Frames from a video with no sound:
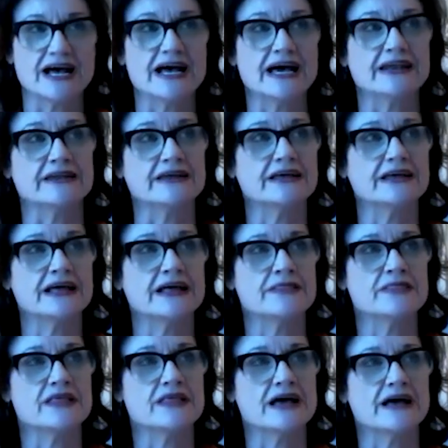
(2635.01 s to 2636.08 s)
And
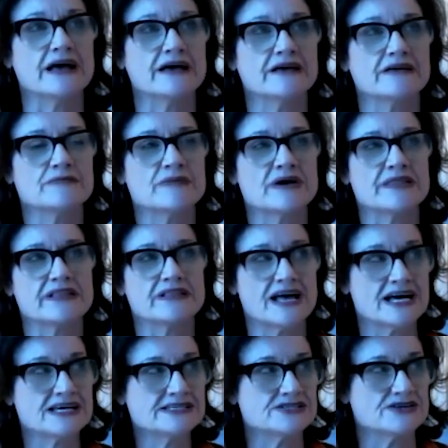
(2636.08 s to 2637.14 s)
the
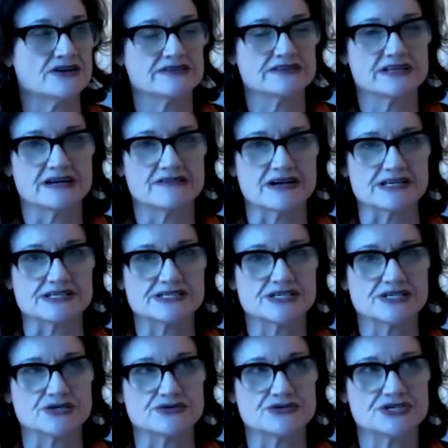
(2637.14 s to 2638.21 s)
last dog that I
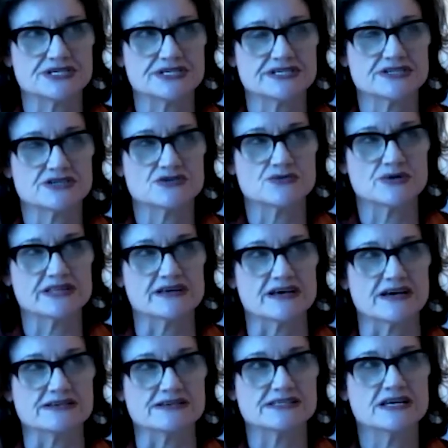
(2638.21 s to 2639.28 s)
rescued, she's still with
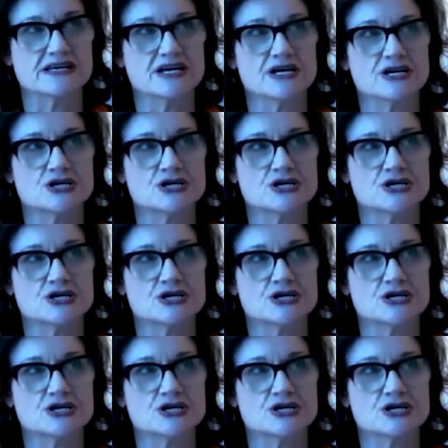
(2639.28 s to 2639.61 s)
us,